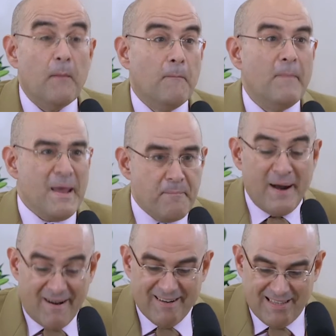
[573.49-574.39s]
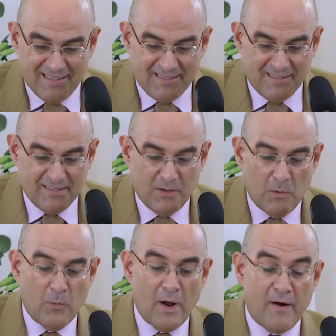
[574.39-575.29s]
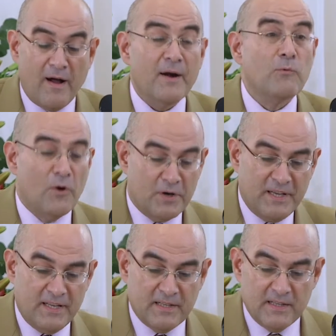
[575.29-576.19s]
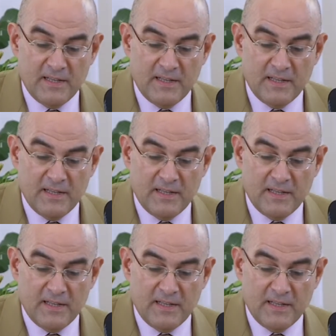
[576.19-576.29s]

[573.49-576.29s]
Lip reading: My parents were hardworking.